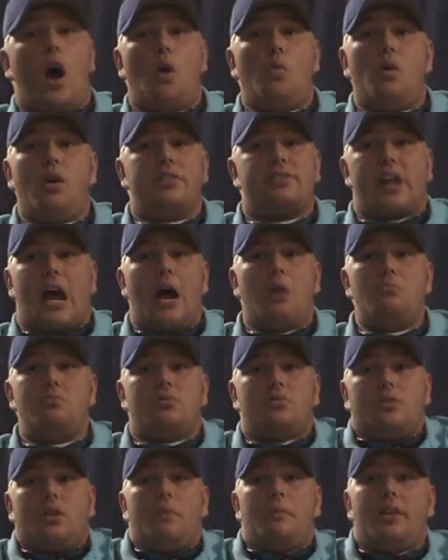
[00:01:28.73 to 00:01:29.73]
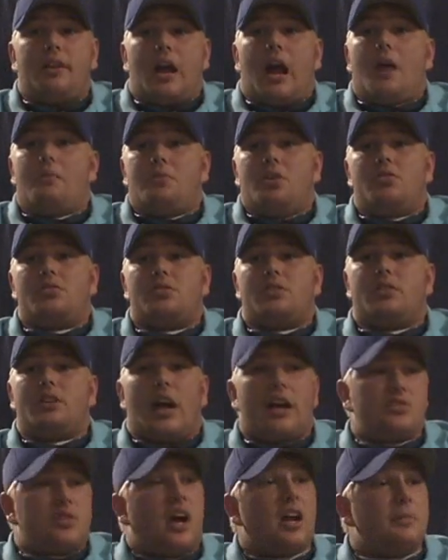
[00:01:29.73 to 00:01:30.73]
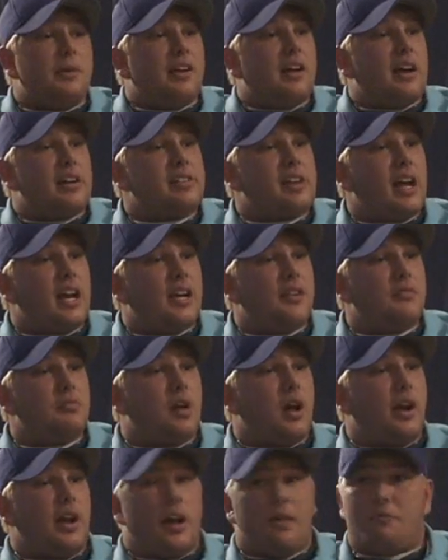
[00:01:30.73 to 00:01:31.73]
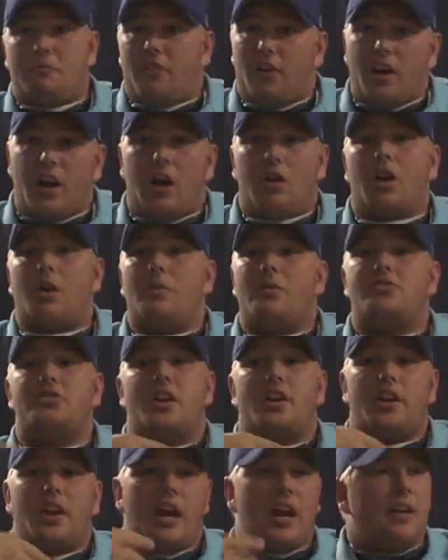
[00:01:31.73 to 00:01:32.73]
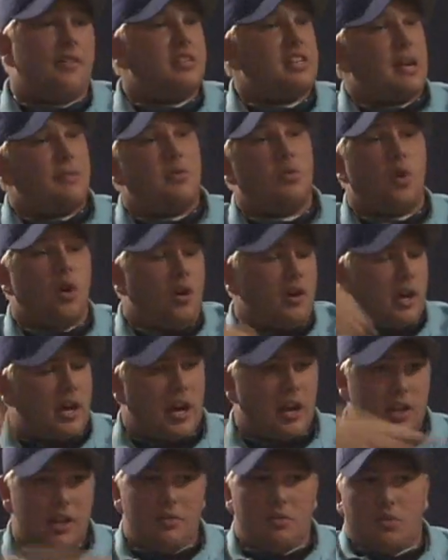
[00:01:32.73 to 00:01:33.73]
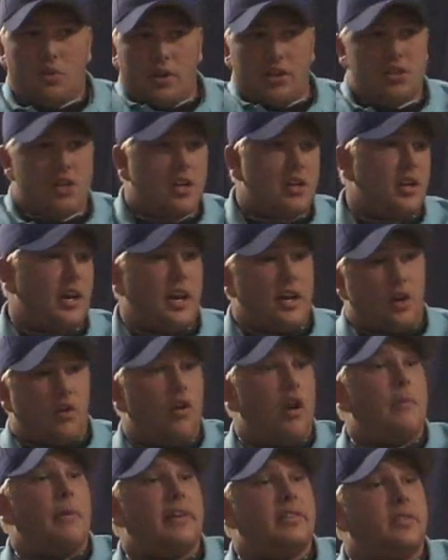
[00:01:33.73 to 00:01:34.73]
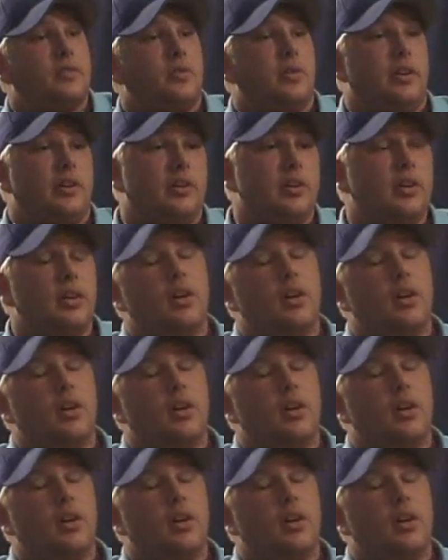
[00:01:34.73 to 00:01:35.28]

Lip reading: No, I wasn't. I try to be a nice guy to everybody. Sure. I'll come up, shake your hand. Every time you walk in, I'll leave the ring, shake your hand, go right back to the ring.